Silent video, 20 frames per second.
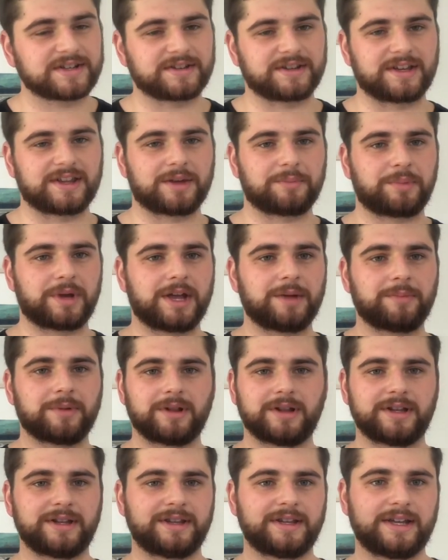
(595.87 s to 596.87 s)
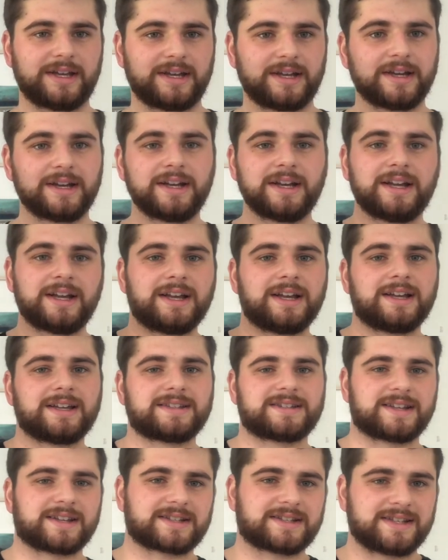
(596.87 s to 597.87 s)
They're the people in their
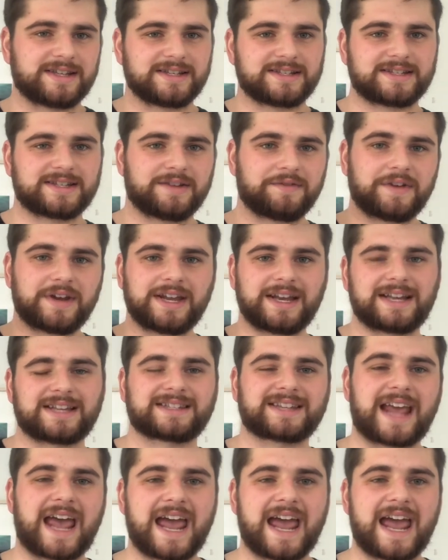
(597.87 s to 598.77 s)
60s, 70s,